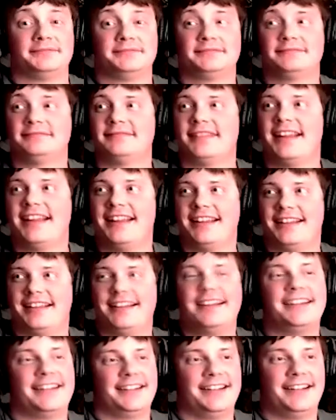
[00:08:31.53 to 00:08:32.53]

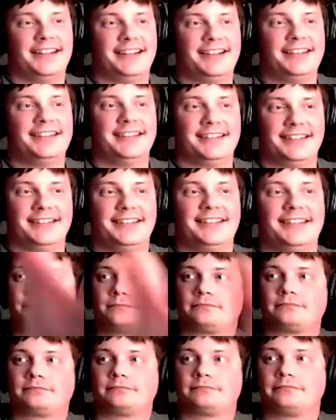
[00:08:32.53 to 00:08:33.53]

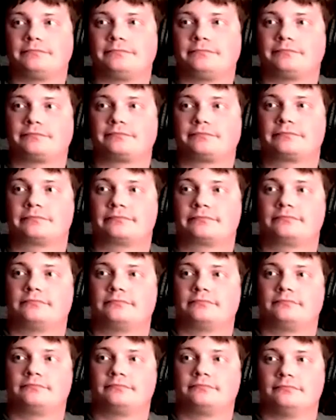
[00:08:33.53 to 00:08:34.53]

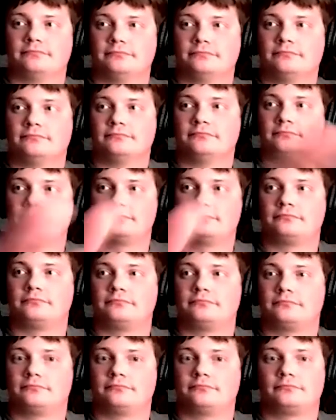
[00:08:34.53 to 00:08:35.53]

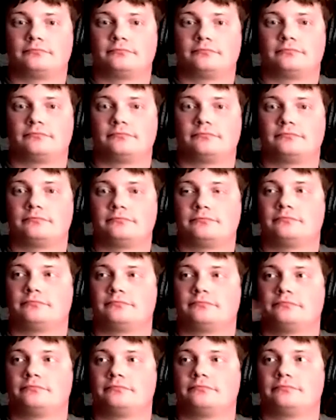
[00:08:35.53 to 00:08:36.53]

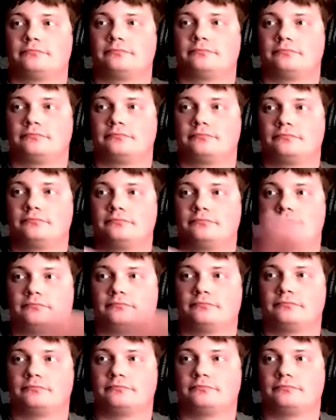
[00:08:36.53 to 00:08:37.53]

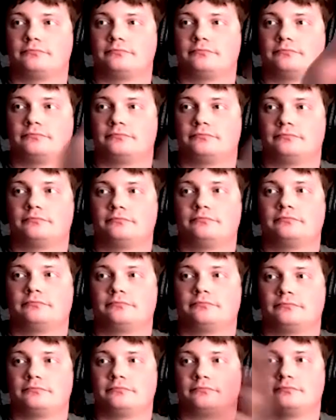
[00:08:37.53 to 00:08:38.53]

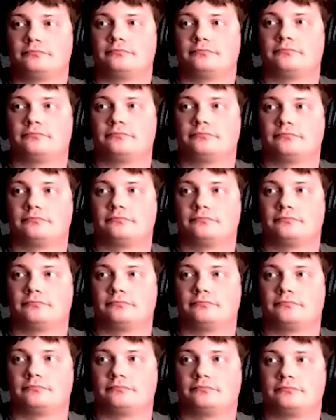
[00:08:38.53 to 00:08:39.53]
[no speech]